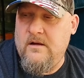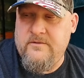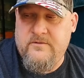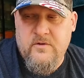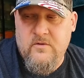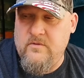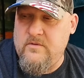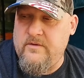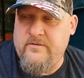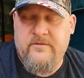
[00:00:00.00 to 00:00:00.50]

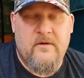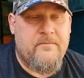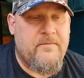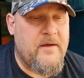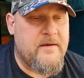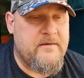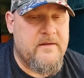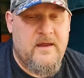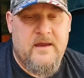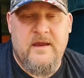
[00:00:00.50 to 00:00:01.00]
tuna, stuff
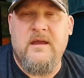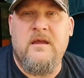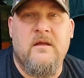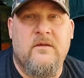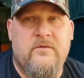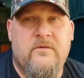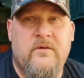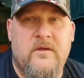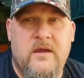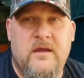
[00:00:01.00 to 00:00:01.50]
like that. He
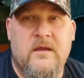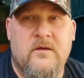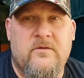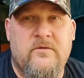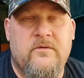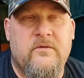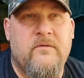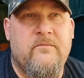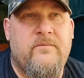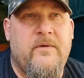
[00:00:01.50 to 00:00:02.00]
gets
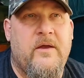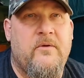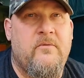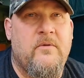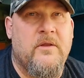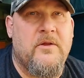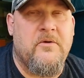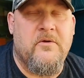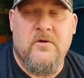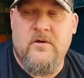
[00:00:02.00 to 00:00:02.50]
fed
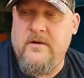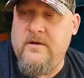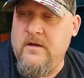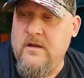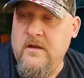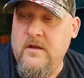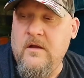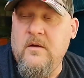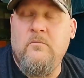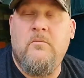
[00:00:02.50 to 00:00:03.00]
really good.
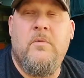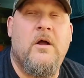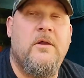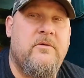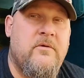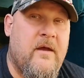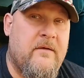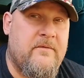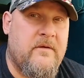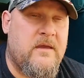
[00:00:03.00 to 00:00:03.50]
But
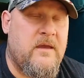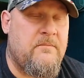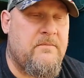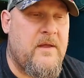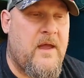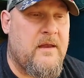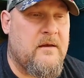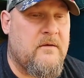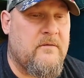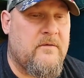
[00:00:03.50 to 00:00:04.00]
you have to keep
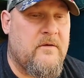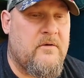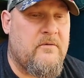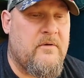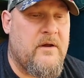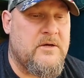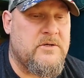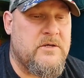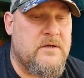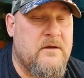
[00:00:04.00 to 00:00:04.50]
that in
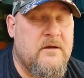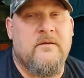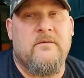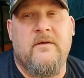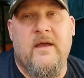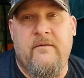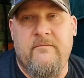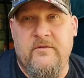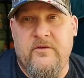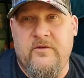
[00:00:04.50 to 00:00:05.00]
consideration,
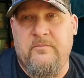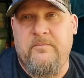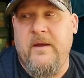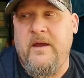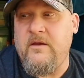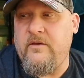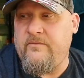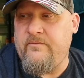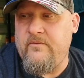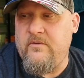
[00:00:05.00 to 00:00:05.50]
is having
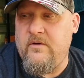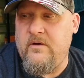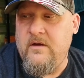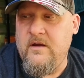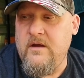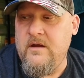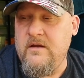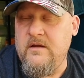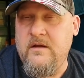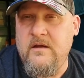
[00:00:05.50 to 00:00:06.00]
space for
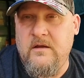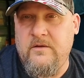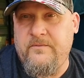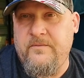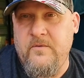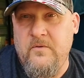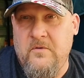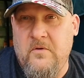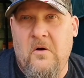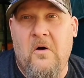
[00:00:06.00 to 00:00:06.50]
his
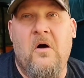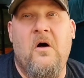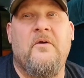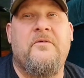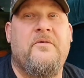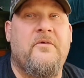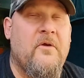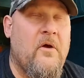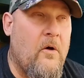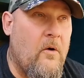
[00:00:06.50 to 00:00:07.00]
food.
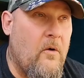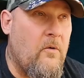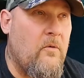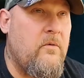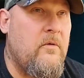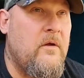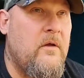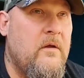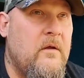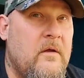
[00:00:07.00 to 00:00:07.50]
Also,
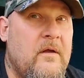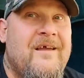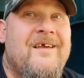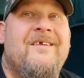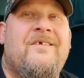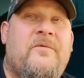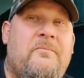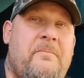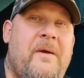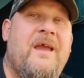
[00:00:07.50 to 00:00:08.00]

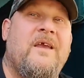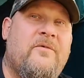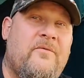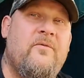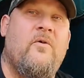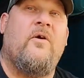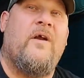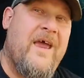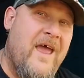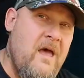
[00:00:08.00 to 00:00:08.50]
space
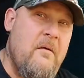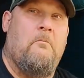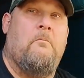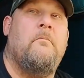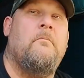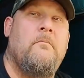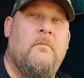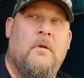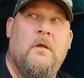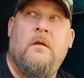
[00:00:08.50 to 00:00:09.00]
for him,
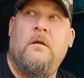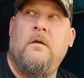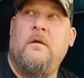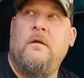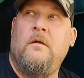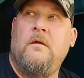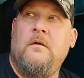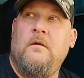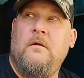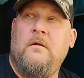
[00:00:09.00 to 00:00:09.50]

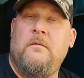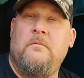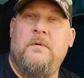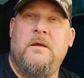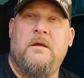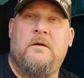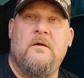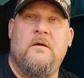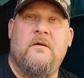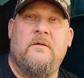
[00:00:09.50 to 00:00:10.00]

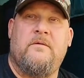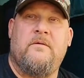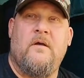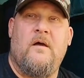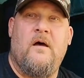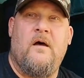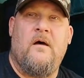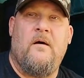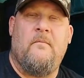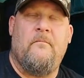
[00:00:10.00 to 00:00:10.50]
because
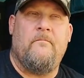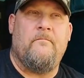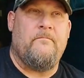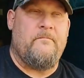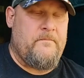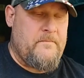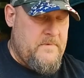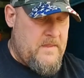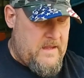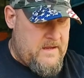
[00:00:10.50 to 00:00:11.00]

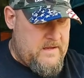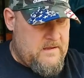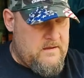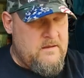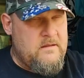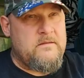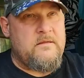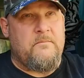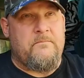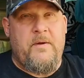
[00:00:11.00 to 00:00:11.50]
like
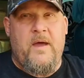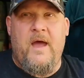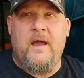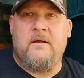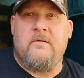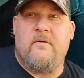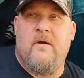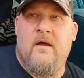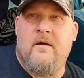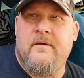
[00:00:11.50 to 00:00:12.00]
in the
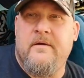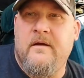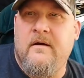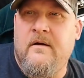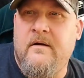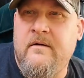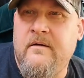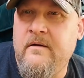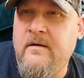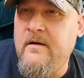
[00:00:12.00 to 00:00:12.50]
background
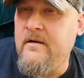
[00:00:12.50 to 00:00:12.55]
here,